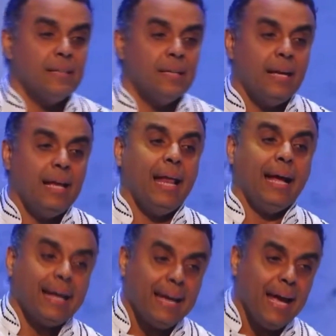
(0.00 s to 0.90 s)
And a
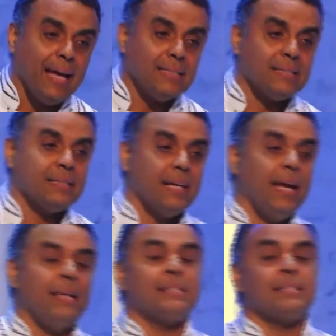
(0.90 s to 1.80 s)
curse
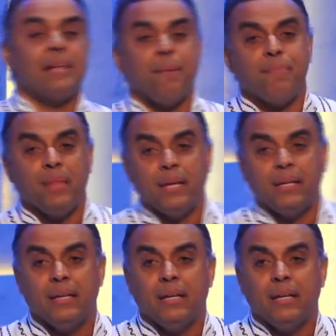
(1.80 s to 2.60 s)
is something